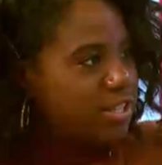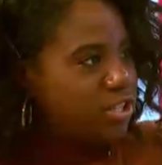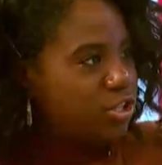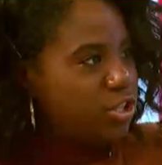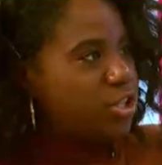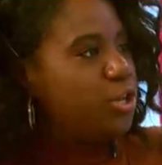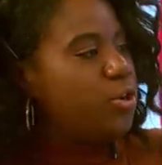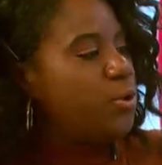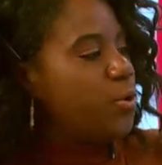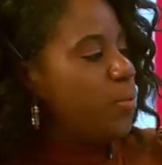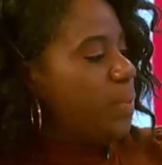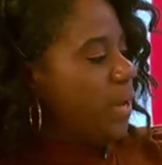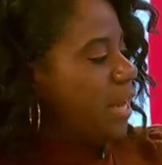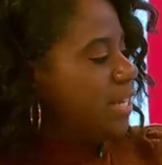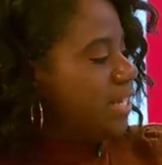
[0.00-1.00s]
this
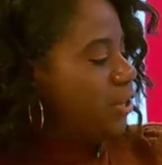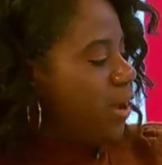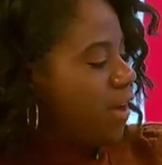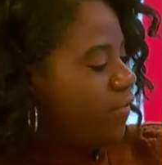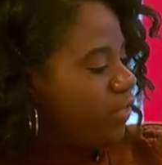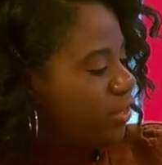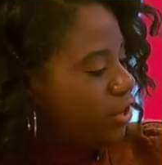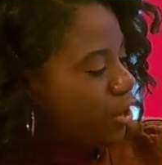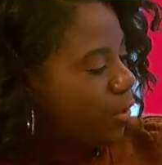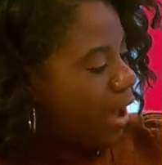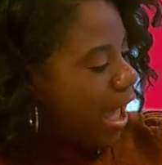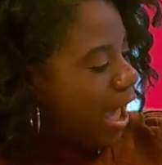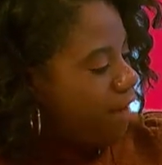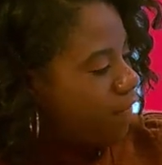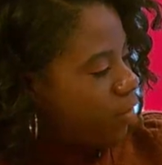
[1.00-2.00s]
too, because you have, you know,
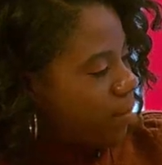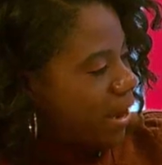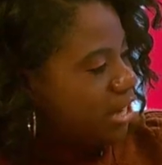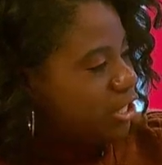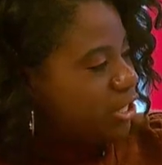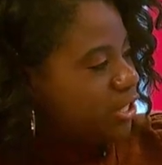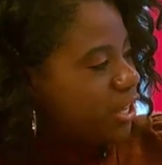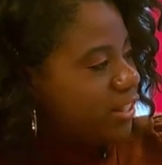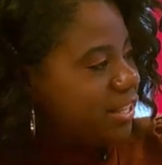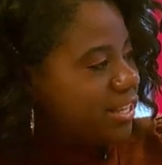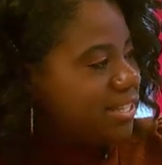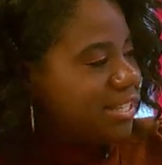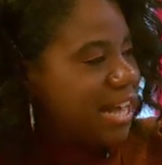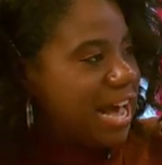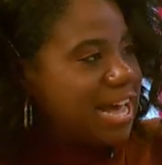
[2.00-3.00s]
affirmations on
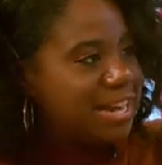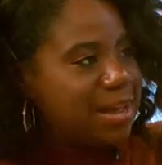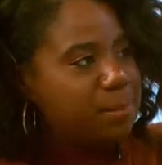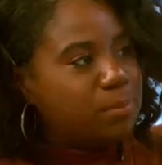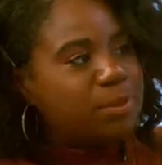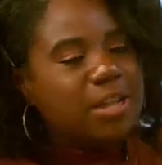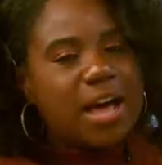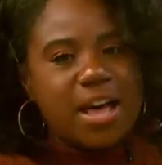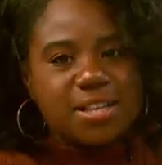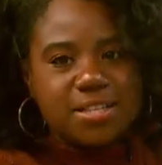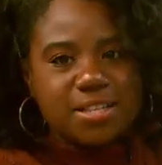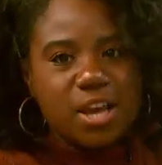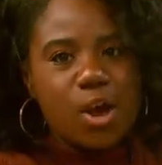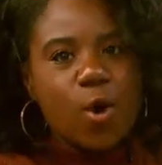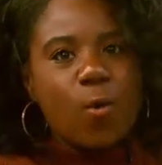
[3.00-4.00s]
this side
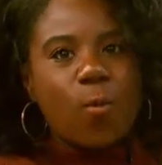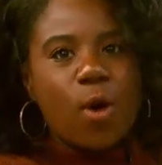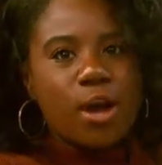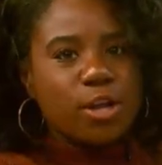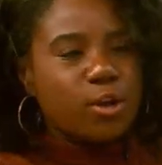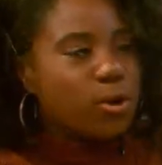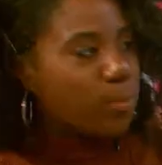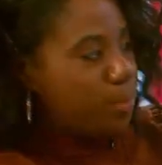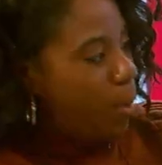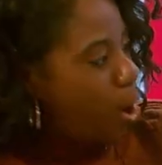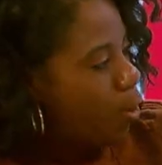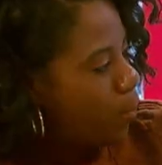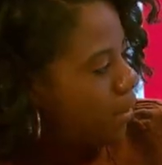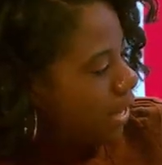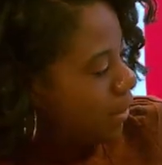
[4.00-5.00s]
plus what you're
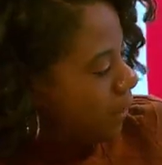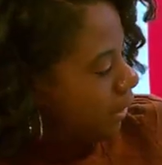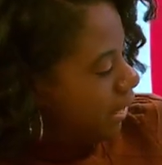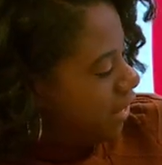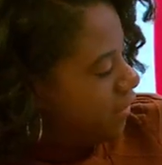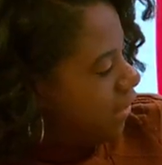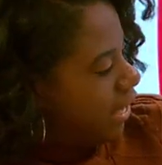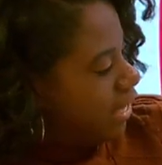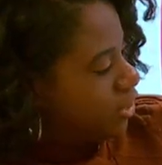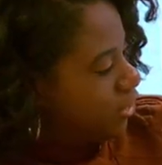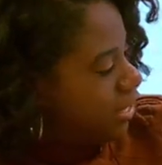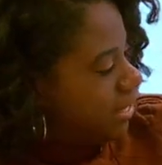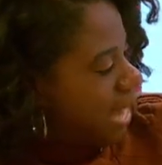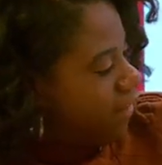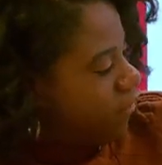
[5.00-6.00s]
hoping and believing in.
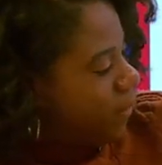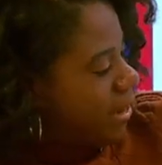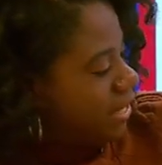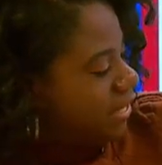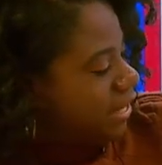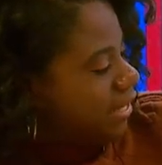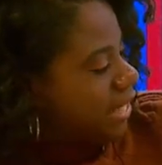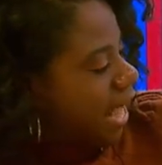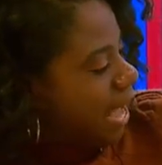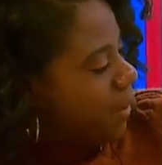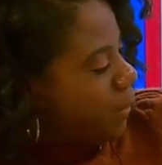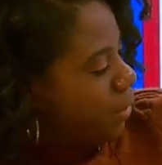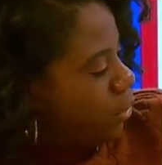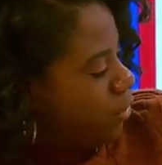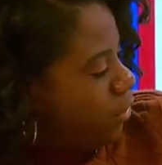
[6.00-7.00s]
So this affirmation says, I
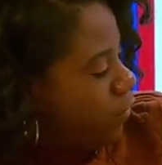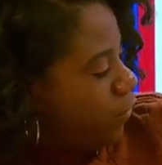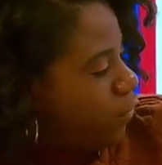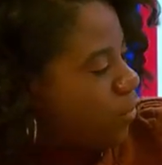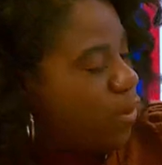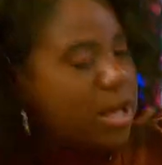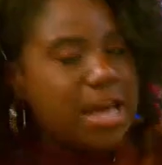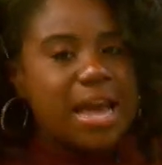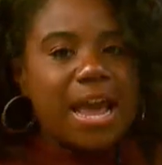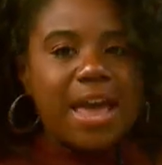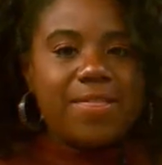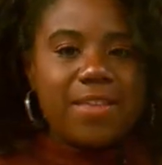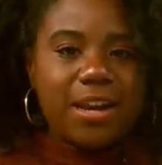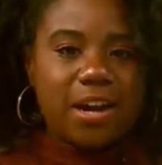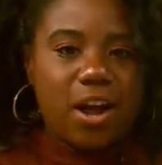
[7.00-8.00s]
am beautiful.
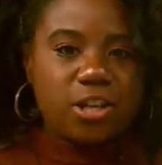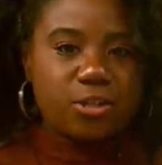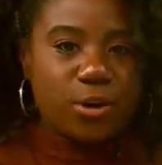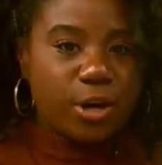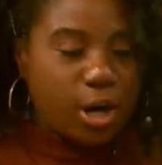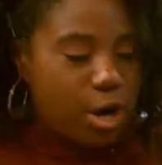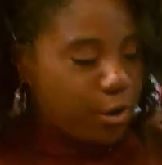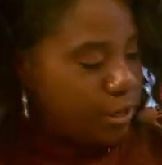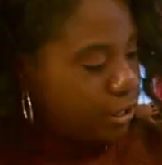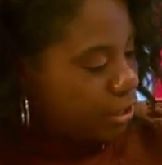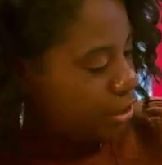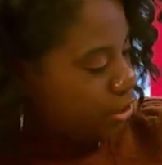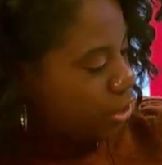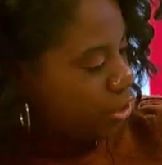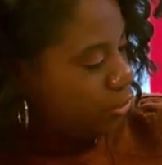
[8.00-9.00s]
And then it also
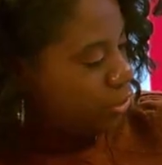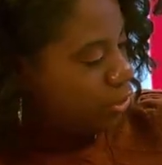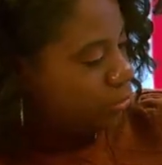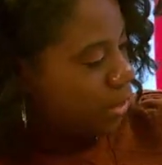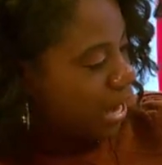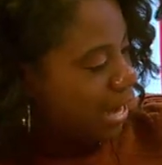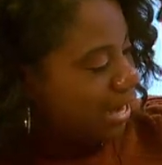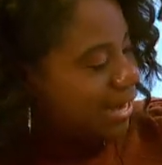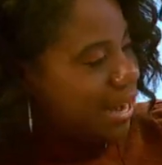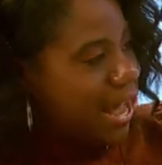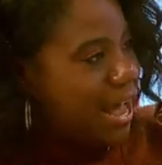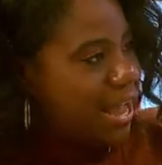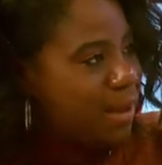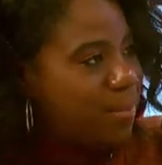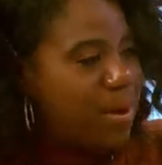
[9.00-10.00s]
encourages you to write
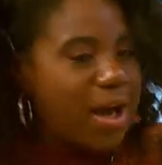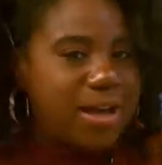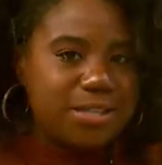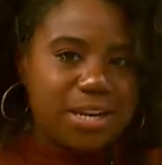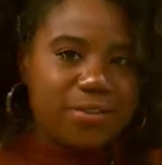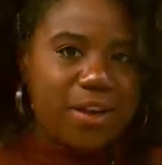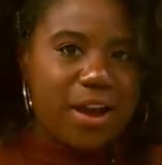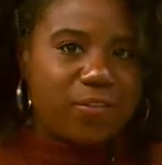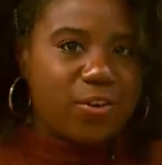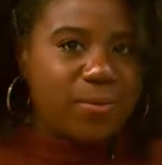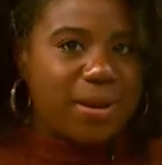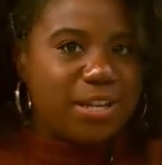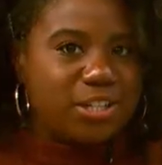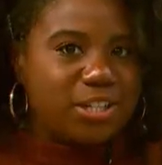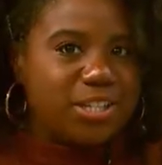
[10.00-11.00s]
nine positive
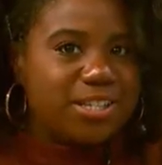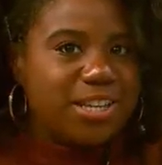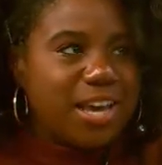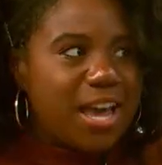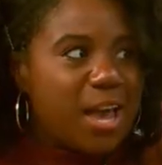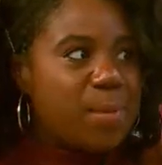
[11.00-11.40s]
affirmations